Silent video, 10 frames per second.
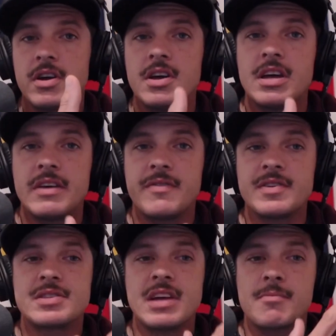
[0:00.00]
If it's
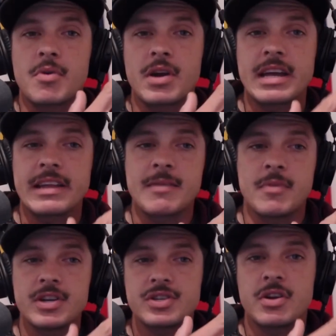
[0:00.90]
not breaking that
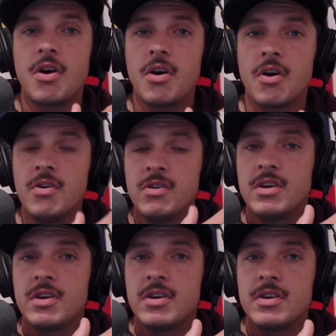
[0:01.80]
much at all,
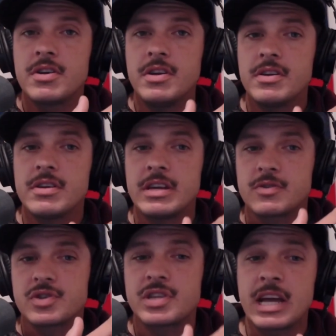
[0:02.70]
it'll
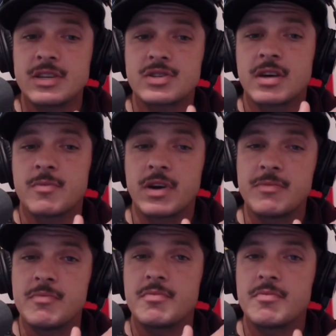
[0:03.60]
stay somewhat
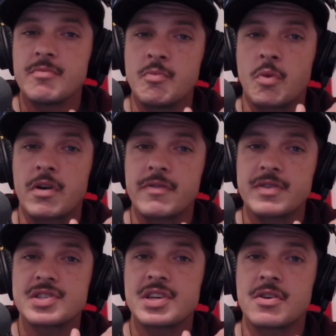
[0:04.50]
more the
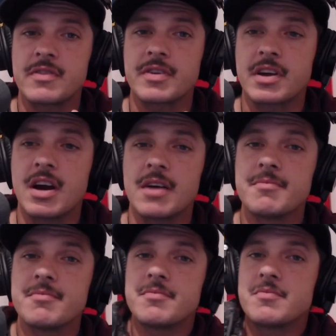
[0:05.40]
center of the cup.
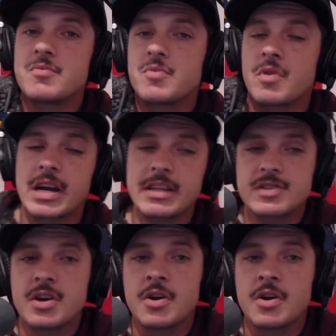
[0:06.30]
So